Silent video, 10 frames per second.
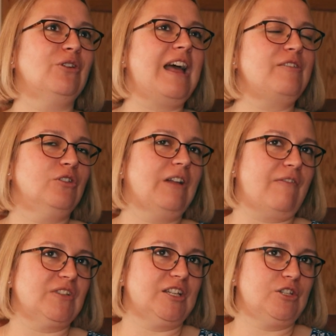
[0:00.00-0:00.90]
you'll
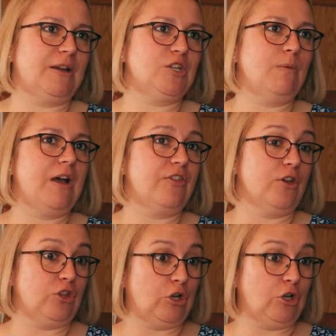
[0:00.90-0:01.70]
have a situation where the